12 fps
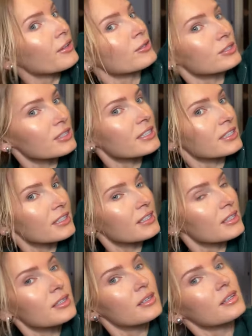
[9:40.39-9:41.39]
those were like
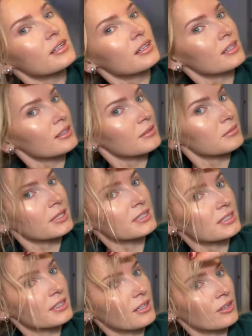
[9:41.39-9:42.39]

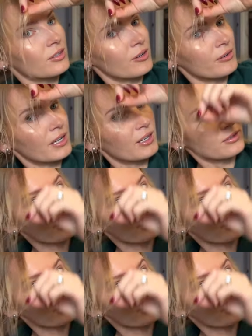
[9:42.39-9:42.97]
basically all grown out.